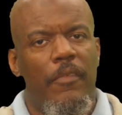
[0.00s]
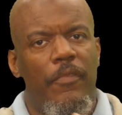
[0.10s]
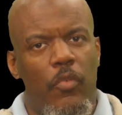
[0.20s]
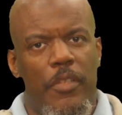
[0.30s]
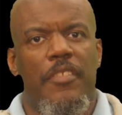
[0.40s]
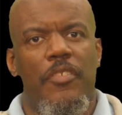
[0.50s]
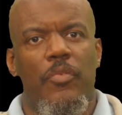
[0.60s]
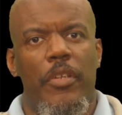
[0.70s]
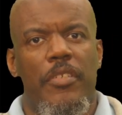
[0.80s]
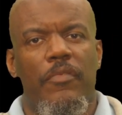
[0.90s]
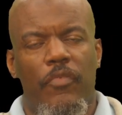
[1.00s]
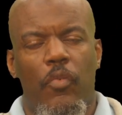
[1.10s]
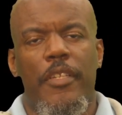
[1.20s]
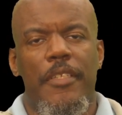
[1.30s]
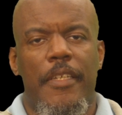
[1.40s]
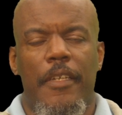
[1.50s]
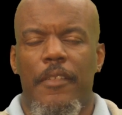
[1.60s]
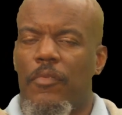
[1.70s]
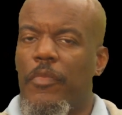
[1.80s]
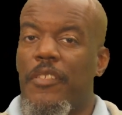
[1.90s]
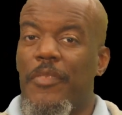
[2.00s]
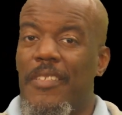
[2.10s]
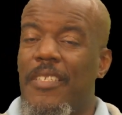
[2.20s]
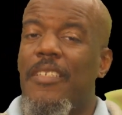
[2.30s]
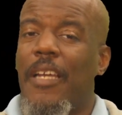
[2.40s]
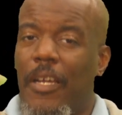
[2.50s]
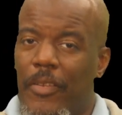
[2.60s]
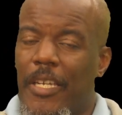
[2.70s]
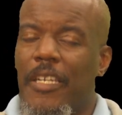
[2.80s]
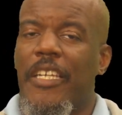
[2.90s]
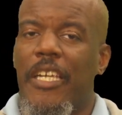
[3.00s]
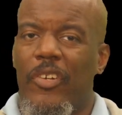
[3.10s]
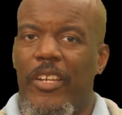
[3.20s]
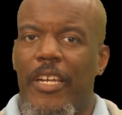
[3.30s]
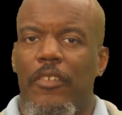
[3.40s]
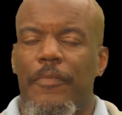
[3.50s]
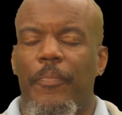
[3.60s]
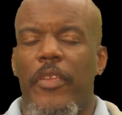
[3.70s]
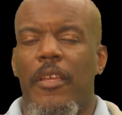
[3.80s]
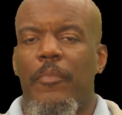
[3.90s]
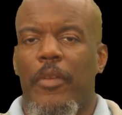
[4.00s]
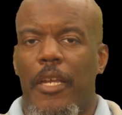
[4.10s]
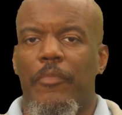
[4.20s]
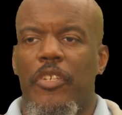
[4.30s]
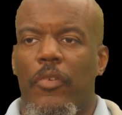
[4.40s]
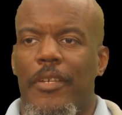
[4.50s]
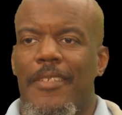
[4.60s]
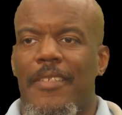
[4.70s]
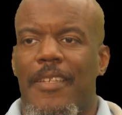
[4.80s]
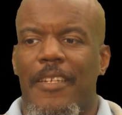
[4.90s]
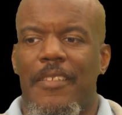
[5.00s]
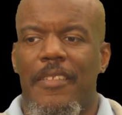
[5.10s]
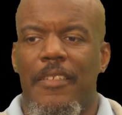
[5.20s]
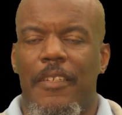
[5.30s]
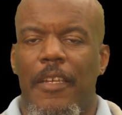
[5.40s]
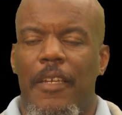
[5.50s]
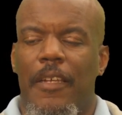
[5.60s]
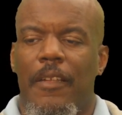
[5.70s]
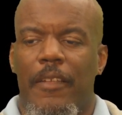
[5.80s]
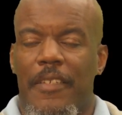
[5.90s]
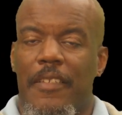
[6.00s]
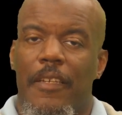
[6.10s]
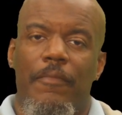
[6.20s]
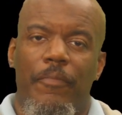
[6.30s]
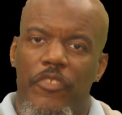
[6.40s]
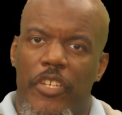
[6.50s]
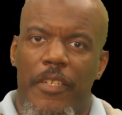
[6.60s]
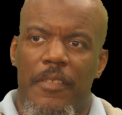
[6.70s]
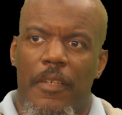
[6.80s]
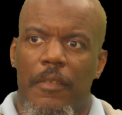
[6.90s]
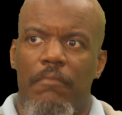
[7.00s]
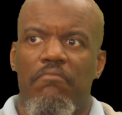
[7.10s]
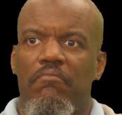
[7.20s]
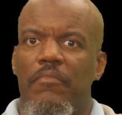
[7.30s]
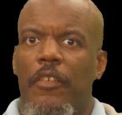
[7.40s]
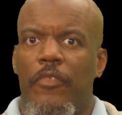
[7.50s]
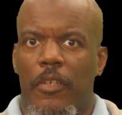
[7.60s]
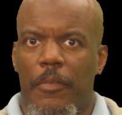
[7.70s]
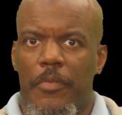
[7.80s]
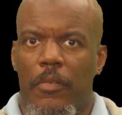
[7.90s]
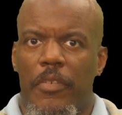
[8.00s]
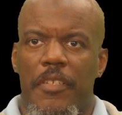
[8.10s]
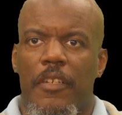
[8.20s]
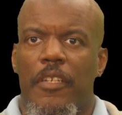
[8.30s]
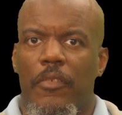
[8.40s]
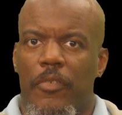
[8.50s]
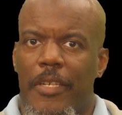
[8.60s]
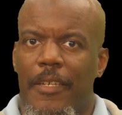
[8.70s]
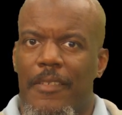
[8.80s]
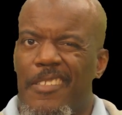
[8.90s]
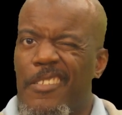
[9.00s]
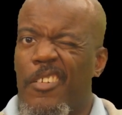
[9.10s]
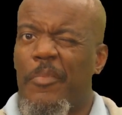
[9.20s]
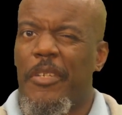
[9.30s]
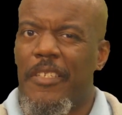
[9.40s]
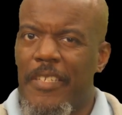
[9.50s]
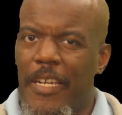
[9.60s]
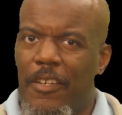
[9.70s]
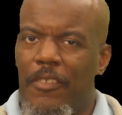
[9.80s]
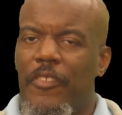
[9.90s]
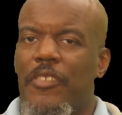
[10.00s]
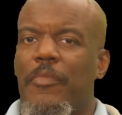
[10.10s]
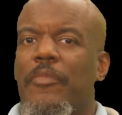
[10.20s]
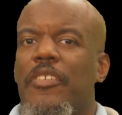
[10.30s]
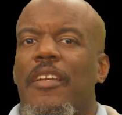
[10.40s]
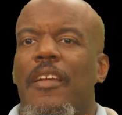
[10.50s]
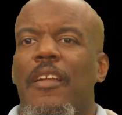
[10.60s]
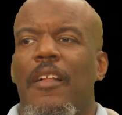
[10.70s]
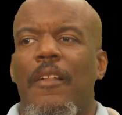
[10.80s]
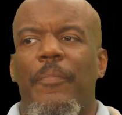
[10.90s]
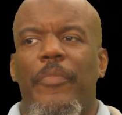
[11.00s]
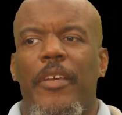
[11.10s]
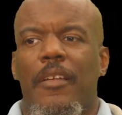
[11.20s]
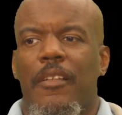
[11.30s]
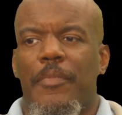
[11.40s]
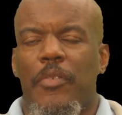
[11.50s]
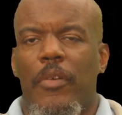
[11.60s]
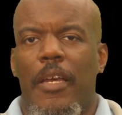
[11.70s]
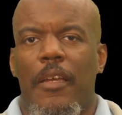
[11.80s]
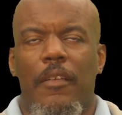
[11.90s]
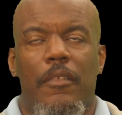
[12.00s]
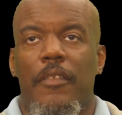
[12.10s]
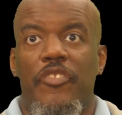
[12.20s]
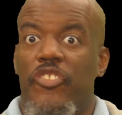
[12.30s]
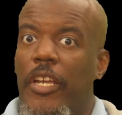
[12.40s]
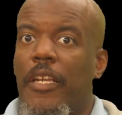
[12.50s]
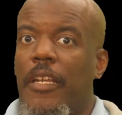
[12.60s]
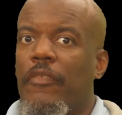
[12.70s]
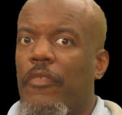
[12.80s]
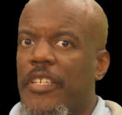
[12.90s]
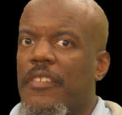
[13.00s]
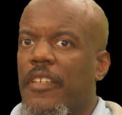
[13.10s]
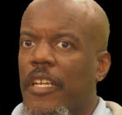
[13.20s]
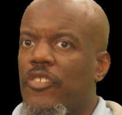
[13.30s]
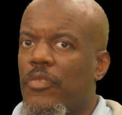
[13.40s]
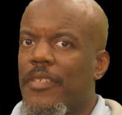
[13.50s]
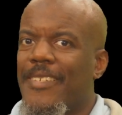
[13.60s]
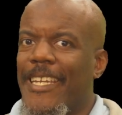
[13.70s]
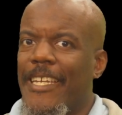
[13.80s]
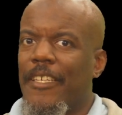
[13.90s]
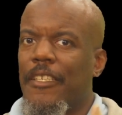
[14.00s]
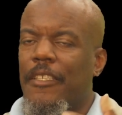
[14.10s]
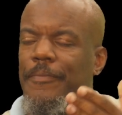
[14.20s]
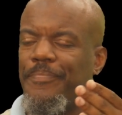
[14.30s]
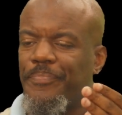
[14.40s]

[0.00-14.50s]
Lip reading: for the situation for these kids? It remains to be seen how they kind of carry it out. But I am curious to kind of see, like I said, Shade said of Eclipso, he's going to kill the kids. He's talking about the town. Does maybe Eclipso or Shade have a vested interest in